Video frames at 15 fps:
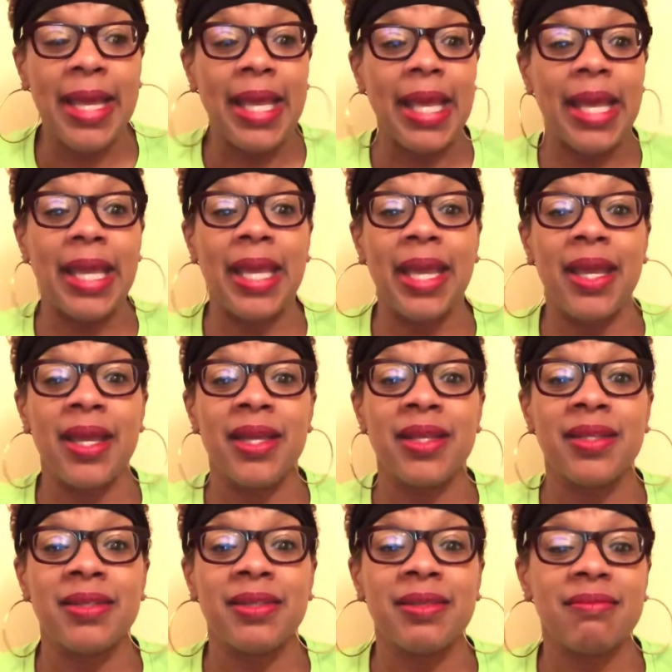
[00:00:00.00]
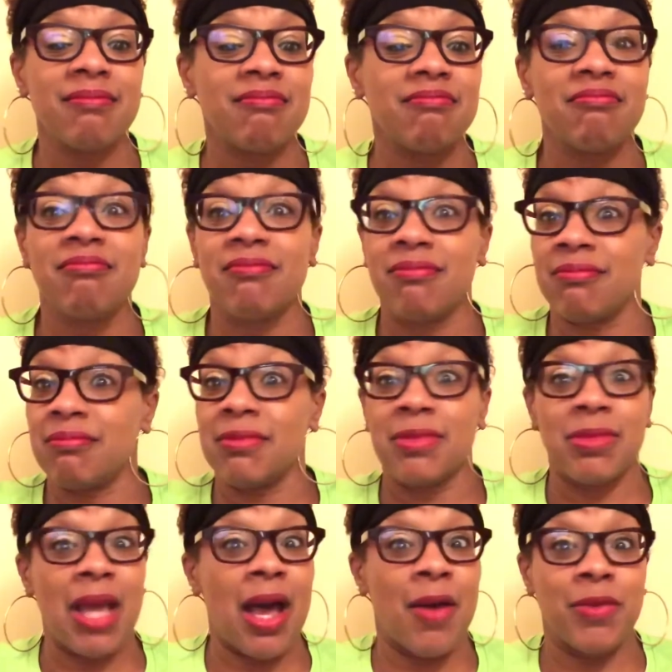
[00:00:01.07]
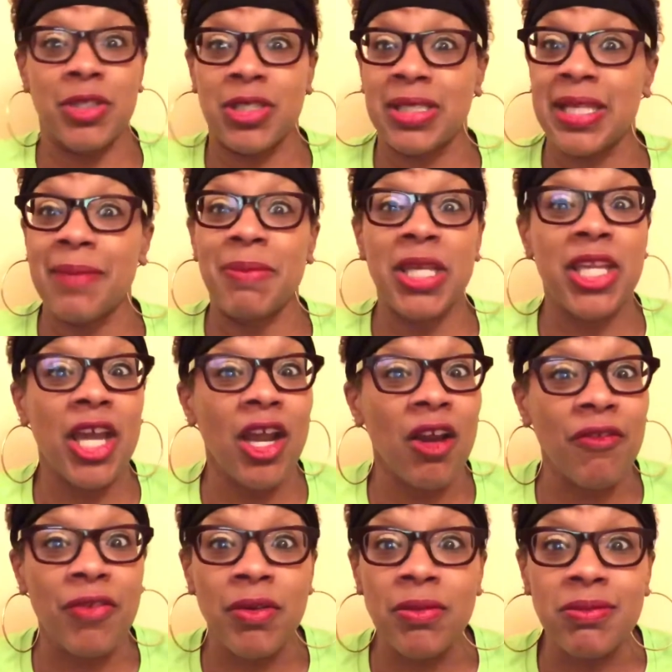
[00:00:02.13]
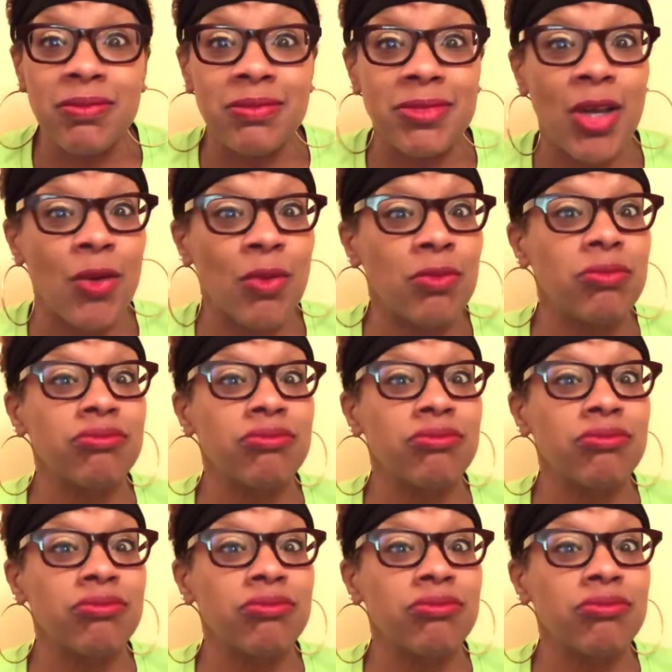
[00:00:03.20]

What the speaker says: and I would just say be careful. Don't